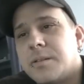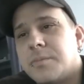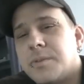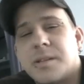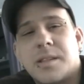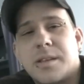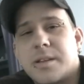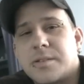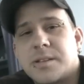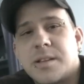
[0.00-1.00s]
put that thing
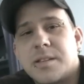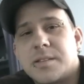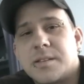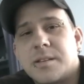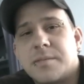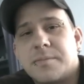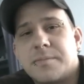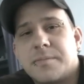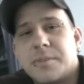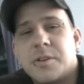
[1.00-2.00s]
outside in the sun,
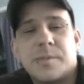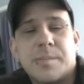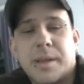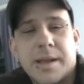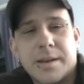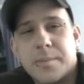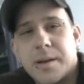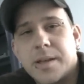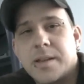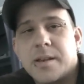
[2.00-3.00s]
you're going to be blinded
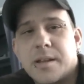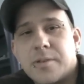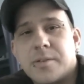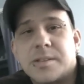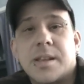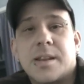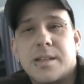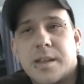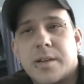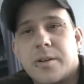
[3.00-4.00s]
by it and not notice any
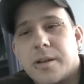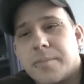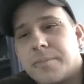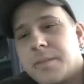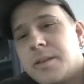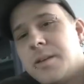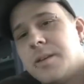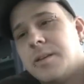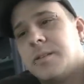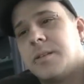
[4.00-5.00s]
of that crap.
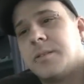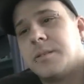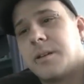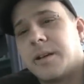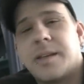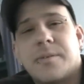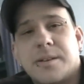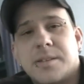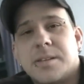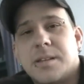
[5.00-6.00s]
I can't
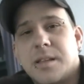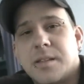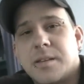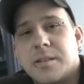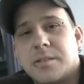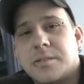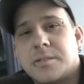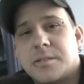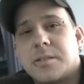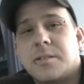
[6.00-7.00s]
wait to see that thing. It
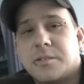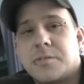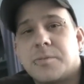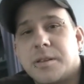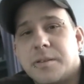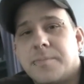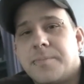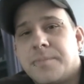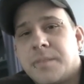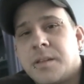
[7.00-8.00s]
looks sweet.
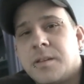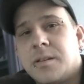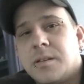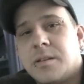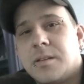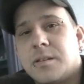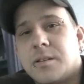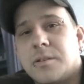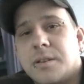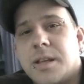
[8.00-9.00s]

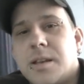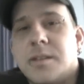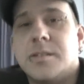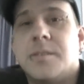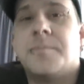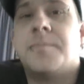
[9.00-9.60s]
So take it easy.